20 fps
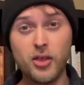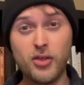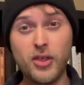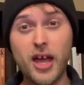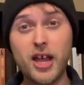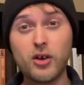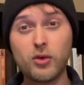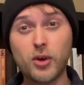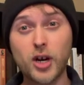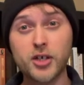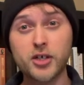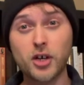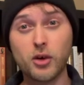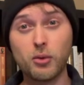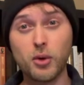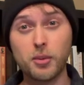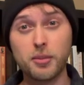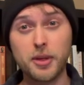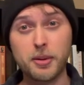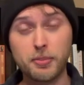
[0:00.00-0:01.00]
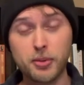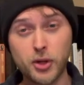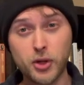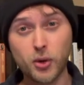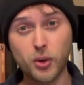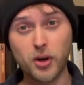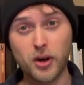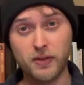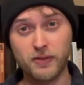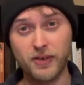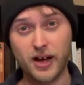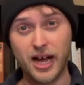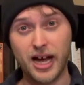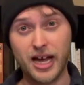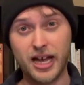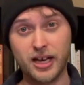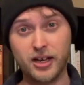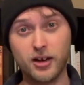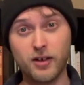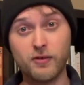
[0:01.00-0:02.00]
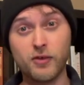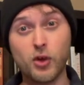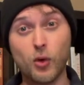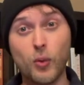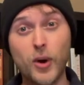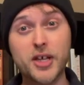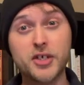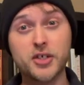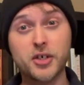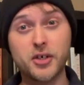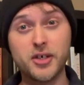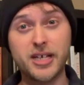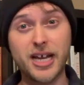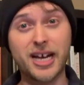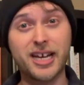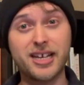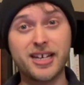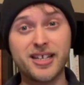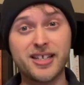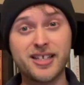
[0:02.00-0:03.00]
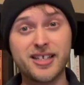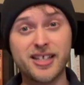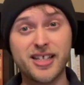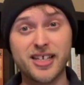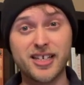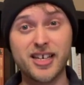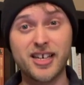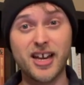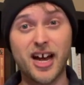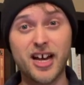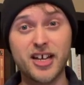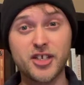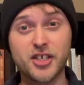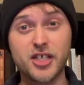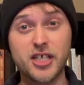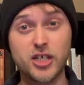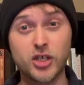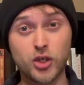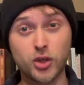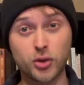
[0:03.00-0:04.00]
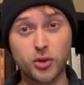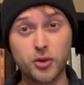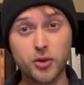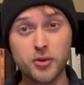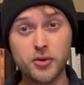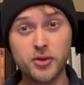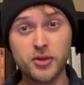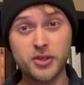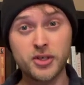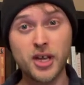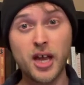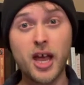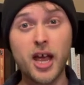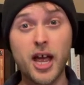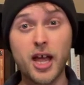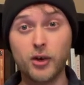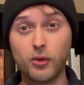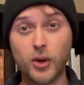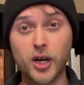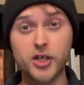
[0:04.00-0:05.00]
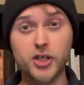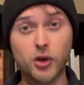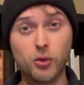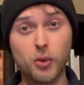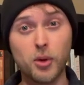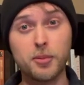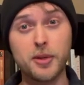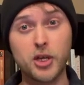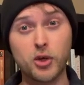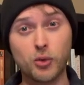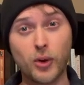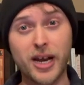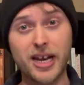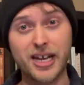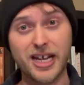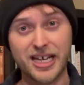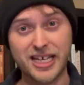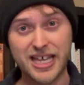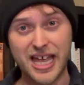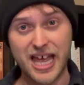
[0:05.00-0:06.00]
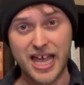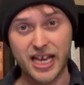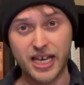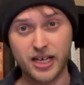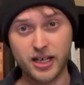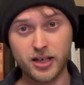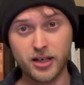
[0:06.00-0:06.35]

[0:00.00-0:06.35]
Then Russia will be purified of the Western decadence that denies these truths, and Russia will be great again.